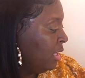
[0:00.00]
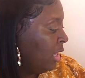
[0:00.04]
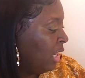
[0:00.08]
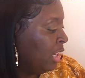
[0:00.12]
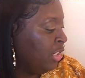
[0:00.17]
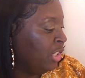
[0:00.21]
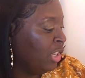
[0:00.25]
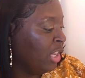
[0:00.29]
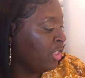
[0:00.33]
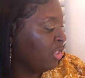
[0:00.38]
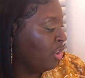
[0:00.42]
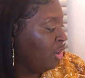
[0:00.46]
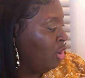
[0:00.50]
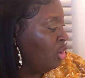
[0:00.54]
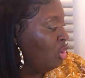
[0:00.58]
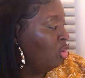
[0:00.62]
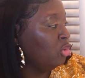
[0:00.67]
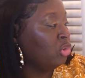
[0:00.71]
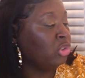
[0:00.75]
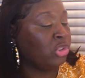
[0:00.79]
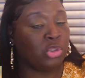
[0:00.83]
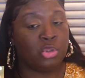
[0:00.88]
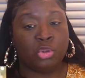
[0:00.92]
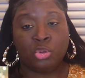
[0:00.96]
Another
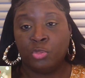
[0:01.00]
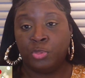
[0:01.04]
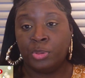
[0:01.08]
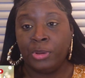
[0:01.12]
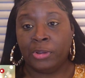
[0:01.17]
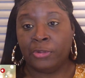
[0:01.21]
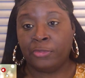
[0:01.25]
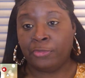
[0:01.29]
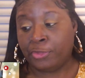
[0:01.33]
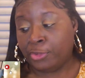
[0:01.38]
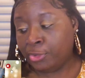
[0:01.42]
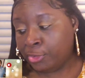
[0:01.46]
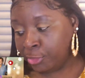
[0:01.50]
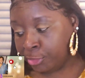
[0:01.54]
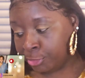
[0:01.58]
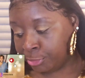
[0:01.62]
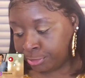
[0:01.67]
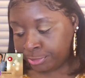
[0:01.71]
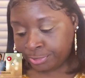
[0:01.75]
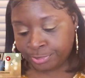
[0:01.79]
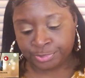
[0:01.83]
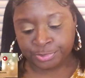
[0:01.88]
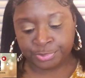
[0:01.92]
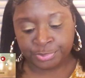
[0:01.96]
old school perfume.
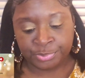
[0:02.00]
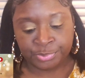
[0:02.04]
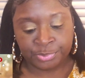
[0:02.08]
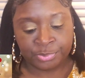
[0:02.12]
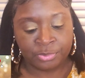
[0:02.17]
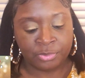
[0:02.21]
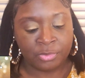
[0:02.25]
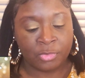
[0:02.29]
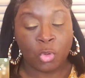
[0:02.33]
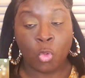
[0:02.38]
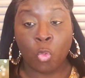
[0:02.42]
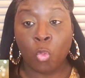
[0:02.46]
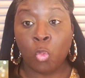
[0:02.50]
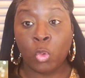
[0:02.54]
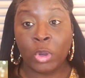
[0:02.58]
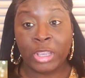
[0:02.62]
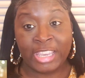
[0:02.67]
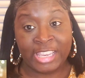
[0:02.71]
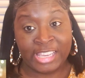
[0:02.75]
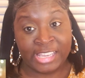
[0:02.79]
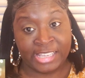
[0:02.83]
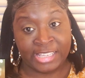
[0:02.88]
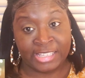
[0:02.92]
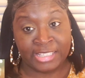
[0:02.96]

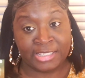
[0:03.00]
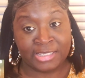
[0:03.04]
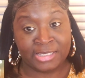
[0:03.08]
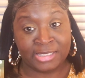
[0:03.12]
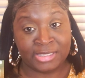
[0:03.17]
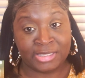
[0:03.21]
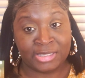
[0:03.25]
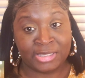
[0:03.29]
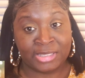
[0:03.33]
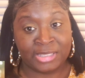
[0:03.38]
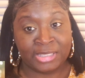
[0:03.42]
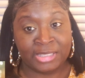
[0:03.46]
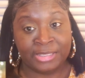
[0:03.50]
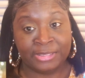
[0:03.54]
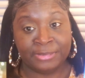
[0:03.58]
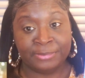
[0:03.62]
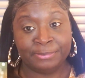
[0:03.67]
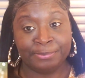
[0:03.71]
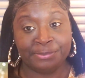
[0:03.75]
Wings.